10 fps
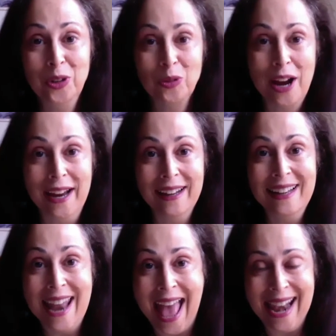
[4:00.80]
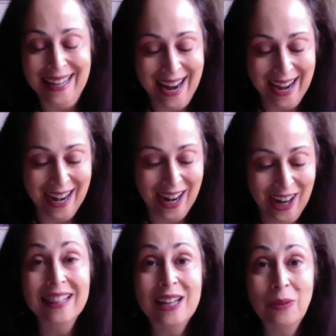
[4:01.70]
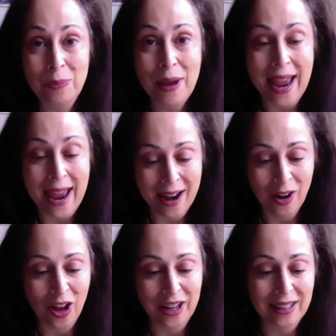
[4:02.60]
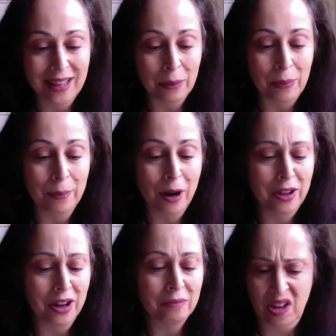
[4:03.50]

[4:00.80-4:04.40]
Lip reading: great natty hair. Can we make hair on it like my brother?